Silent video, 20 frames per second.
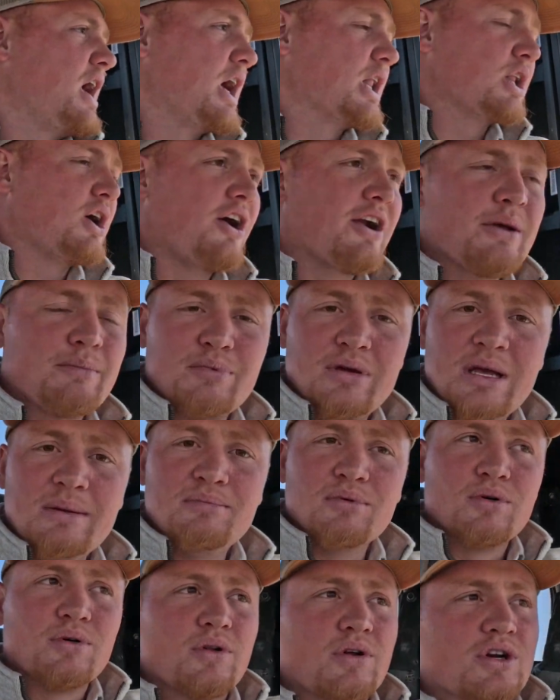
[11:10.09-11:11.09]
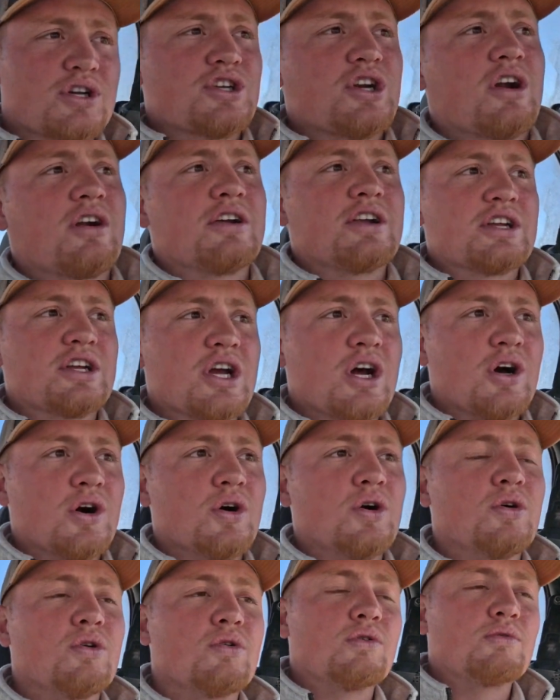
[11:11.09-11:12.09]
A lot of people are starting to
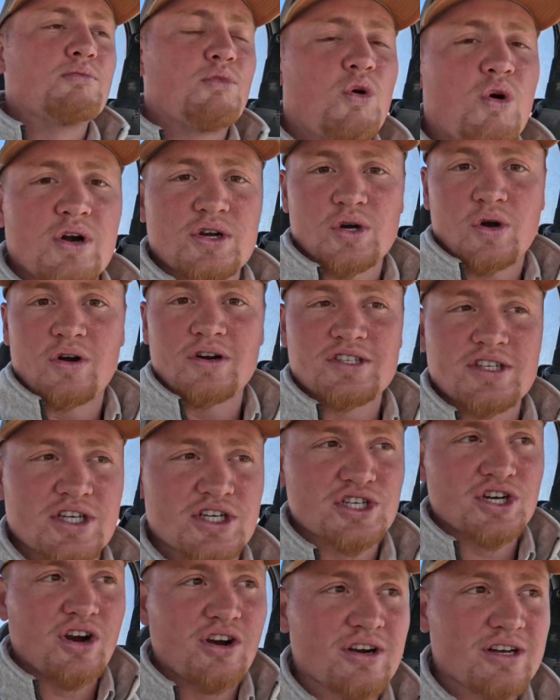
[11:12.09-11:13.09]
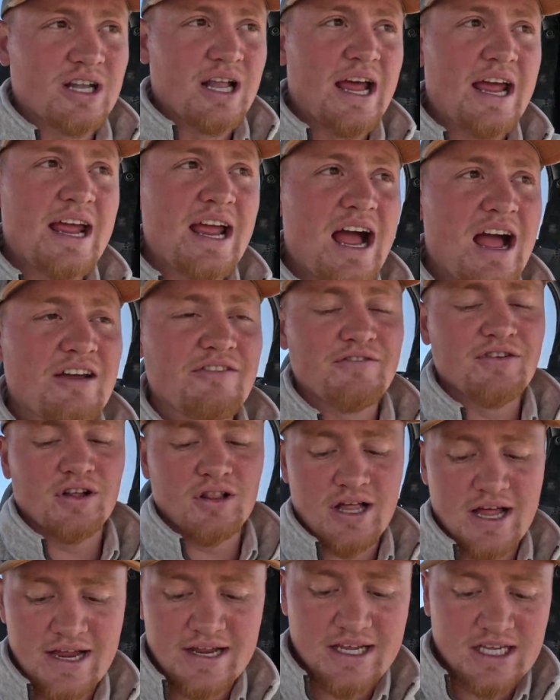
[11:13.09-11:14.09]
go more towards the Charolais, I
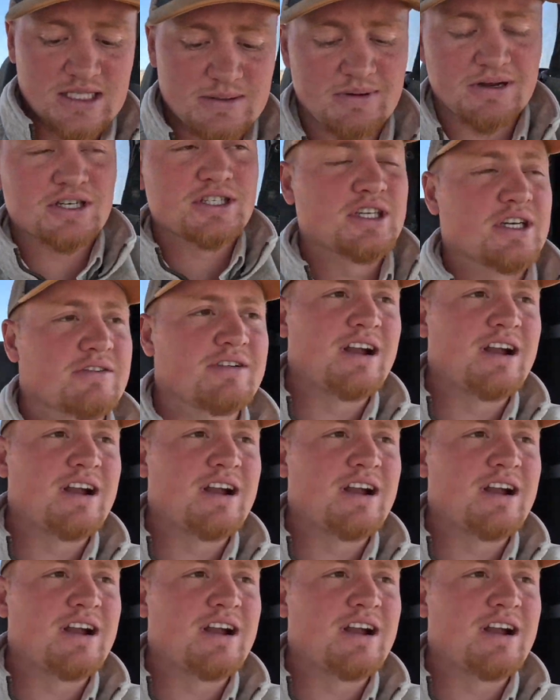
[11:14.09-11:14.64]
feel like, especially